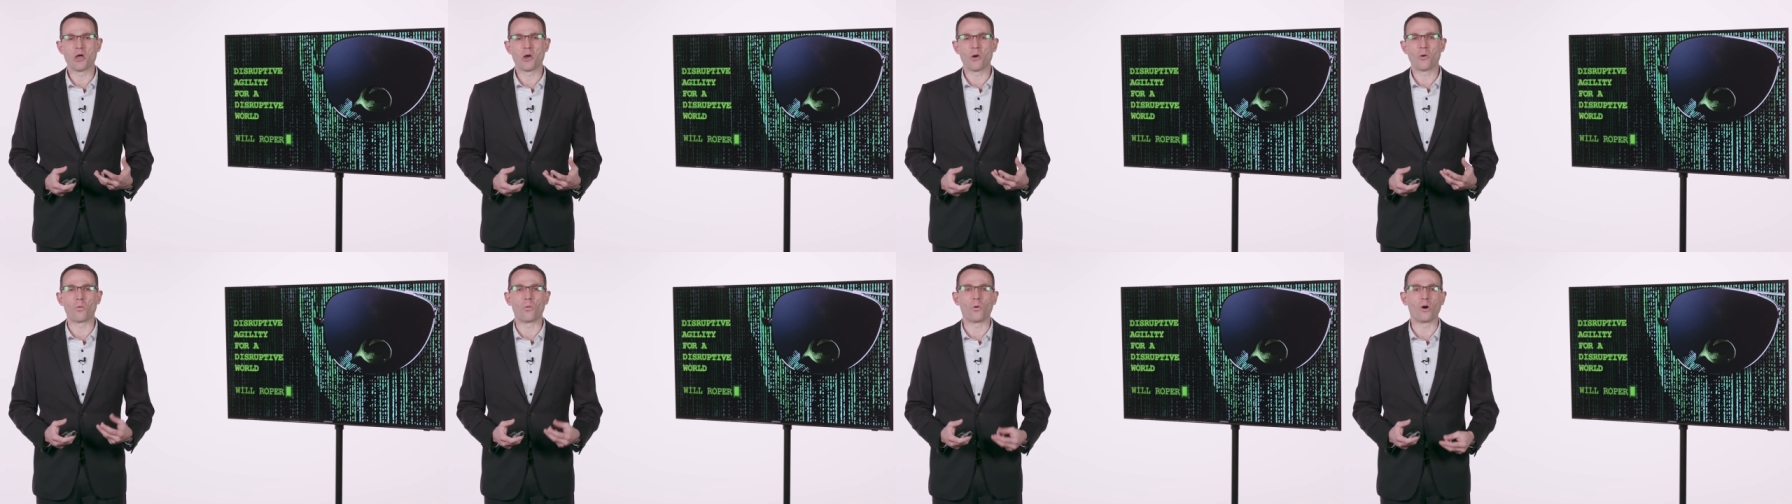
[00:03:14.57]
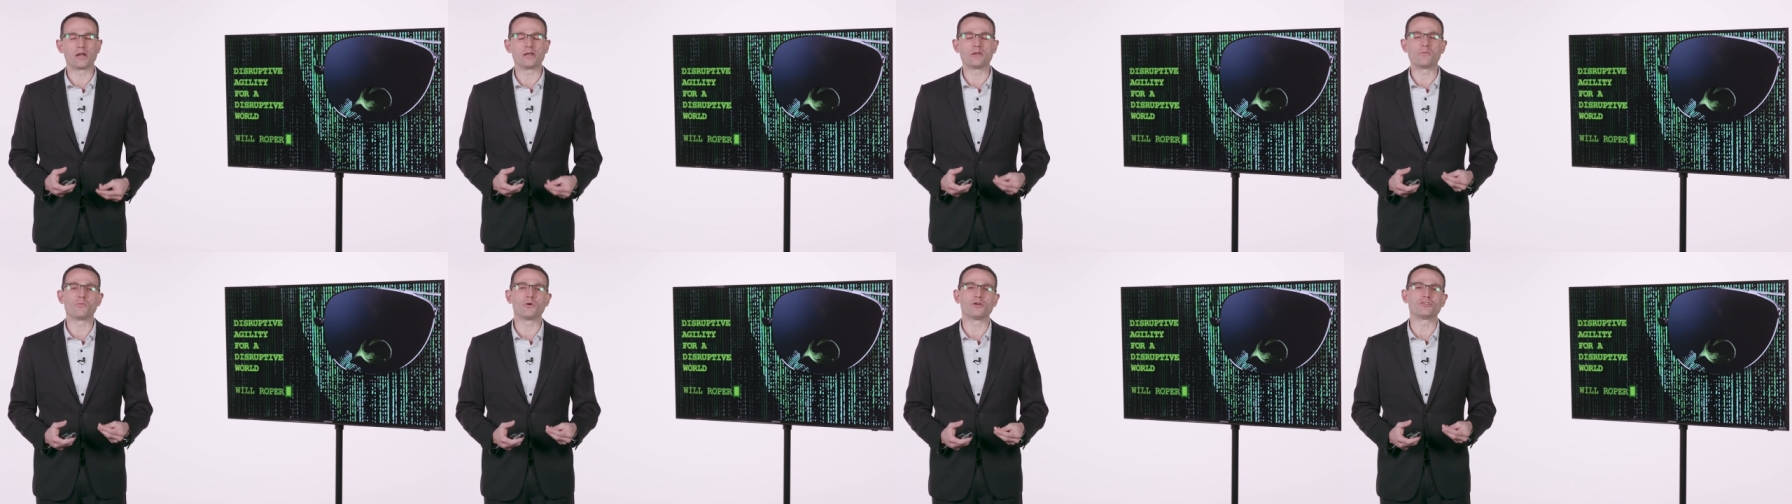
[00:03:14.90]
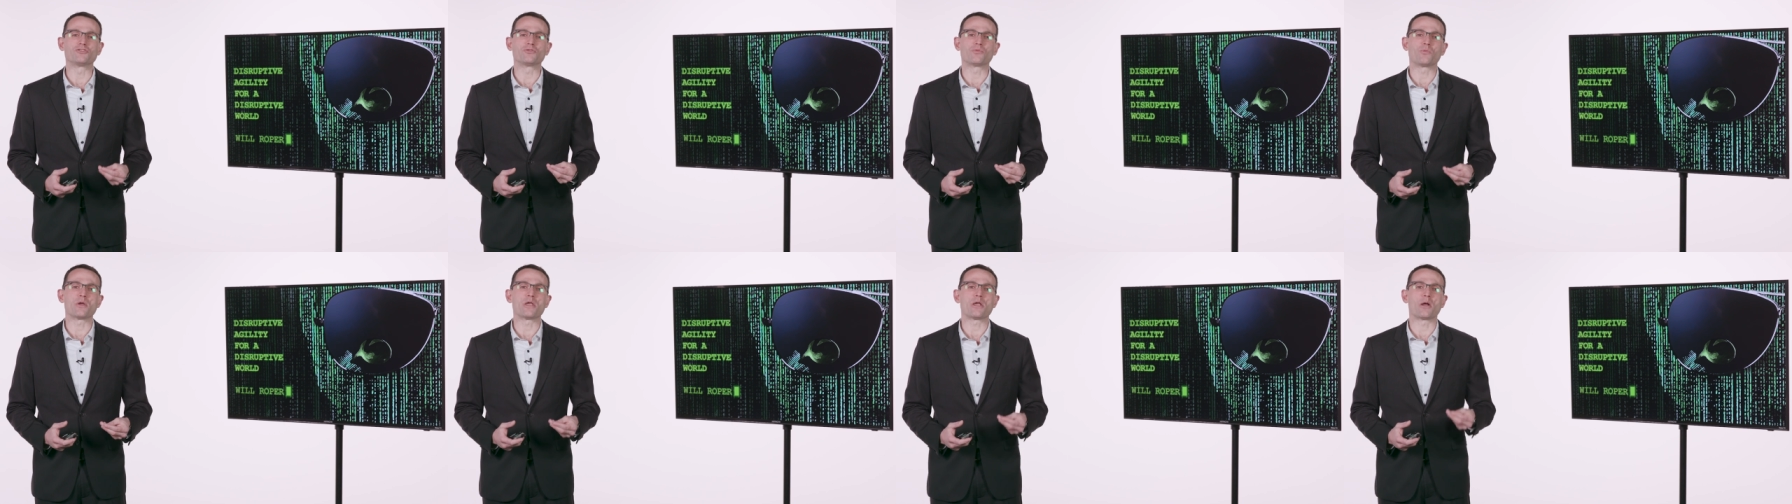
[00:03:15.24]
one in
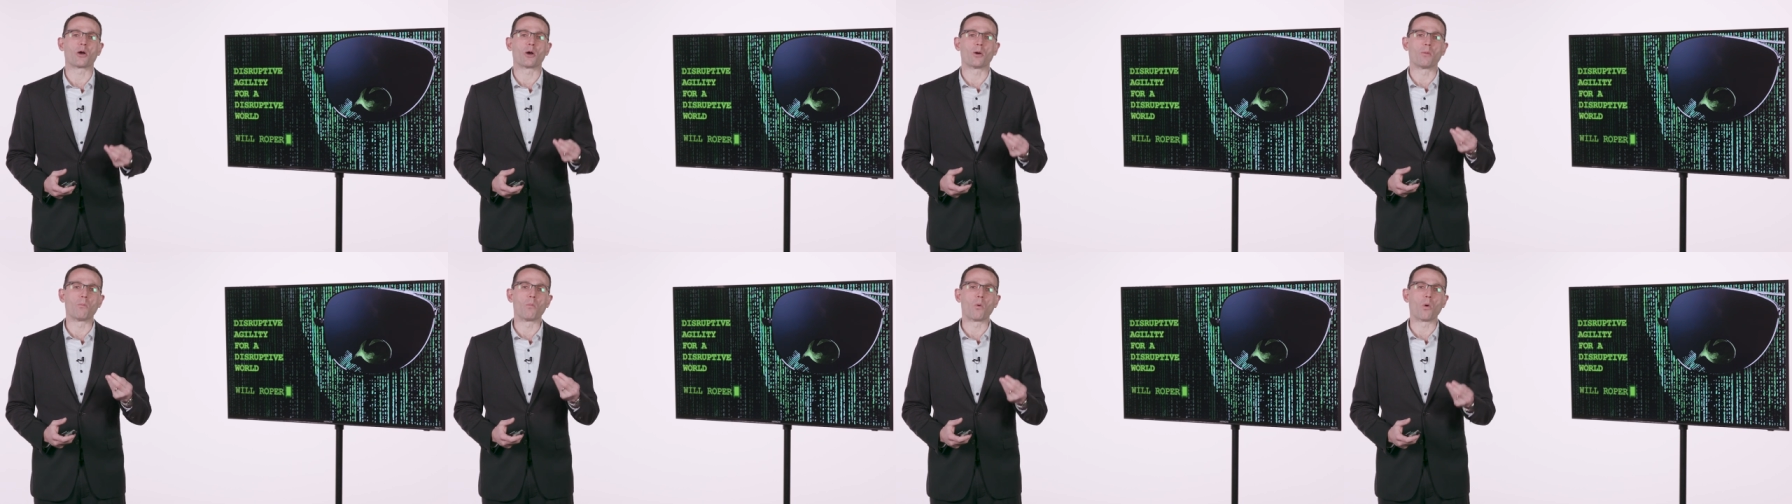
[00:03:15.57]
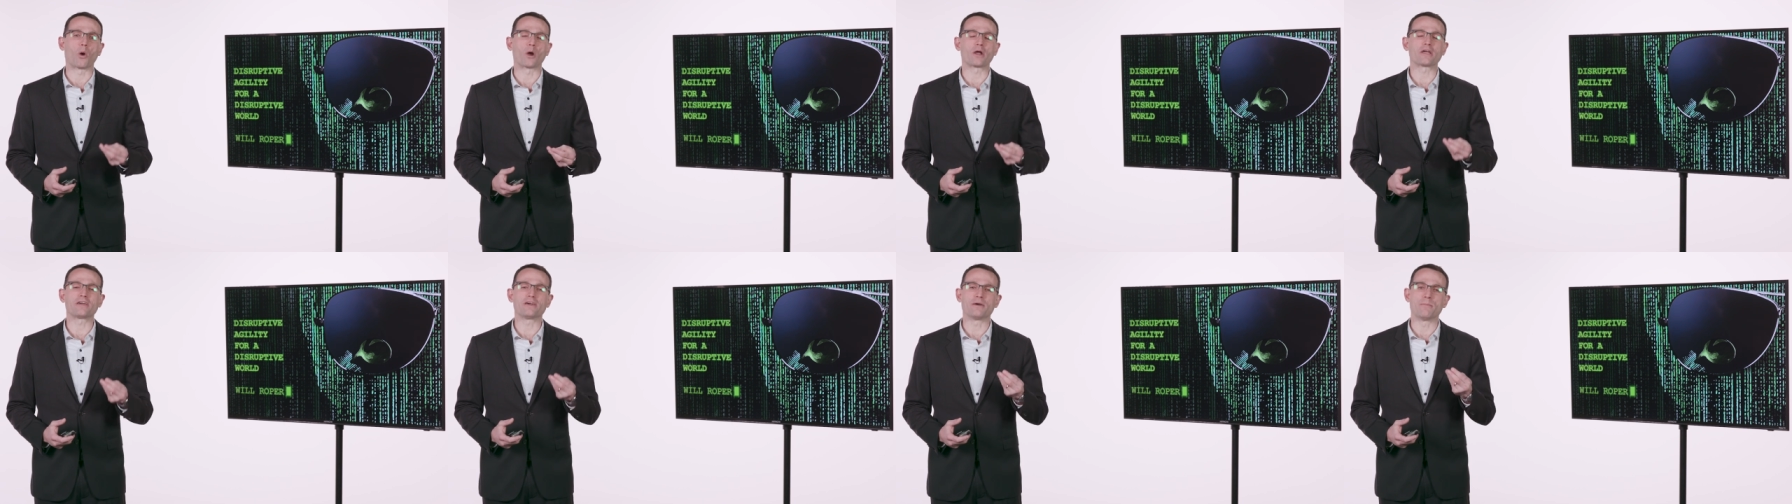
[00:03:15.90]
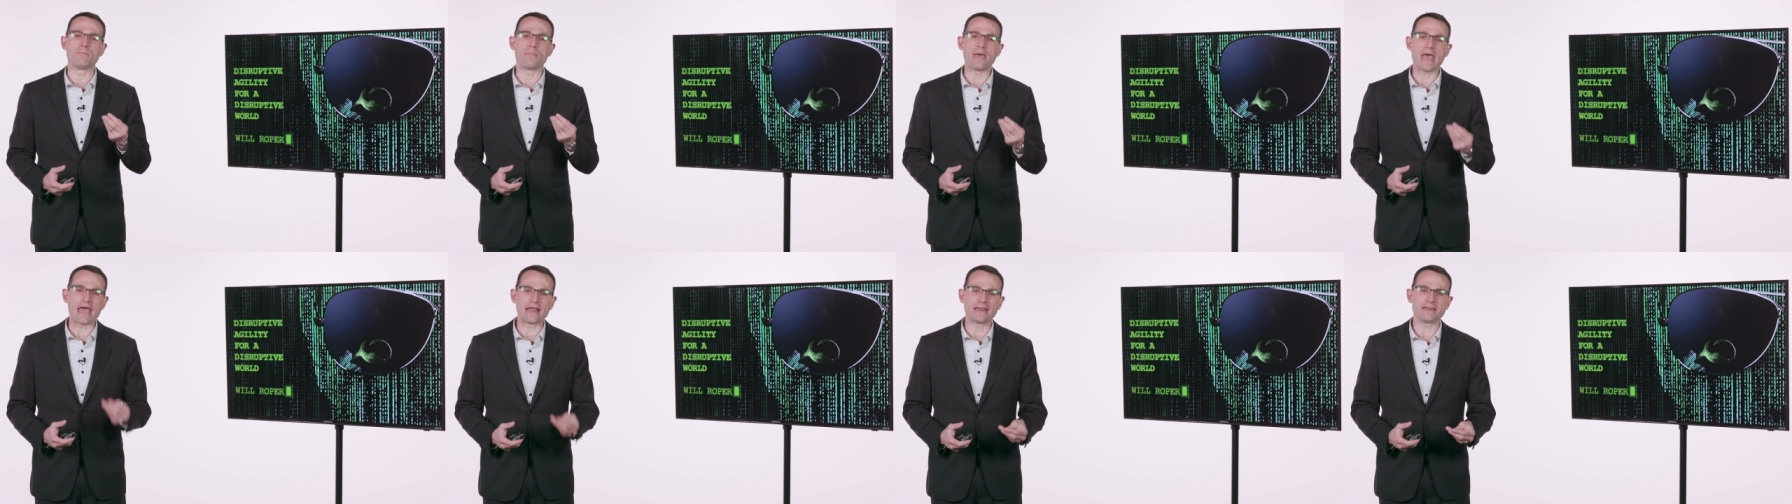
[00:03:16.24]
which we are more
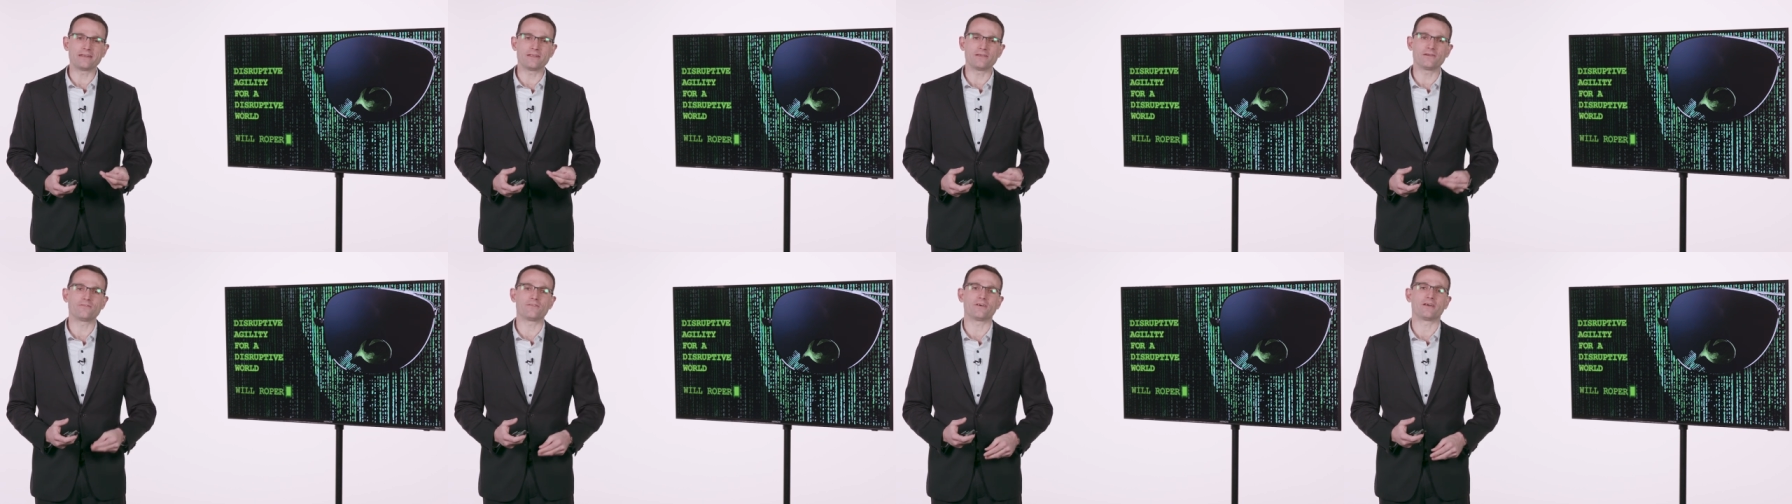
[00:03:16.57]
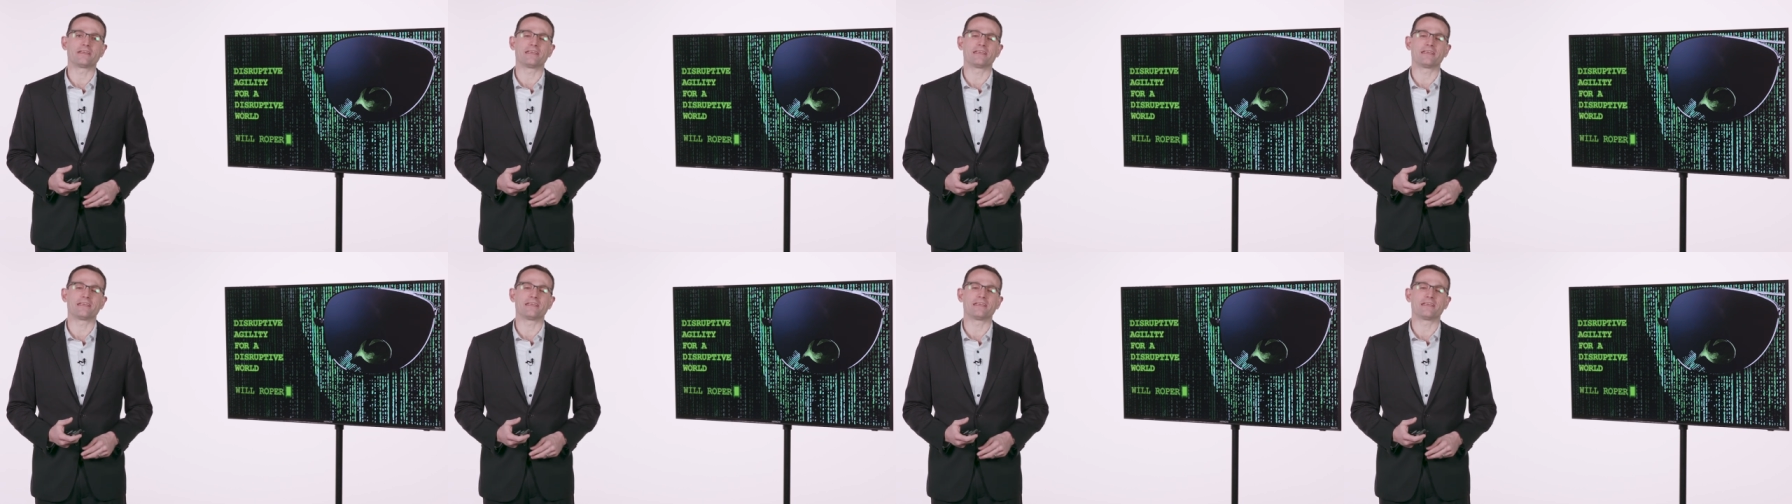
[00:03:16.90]
competitive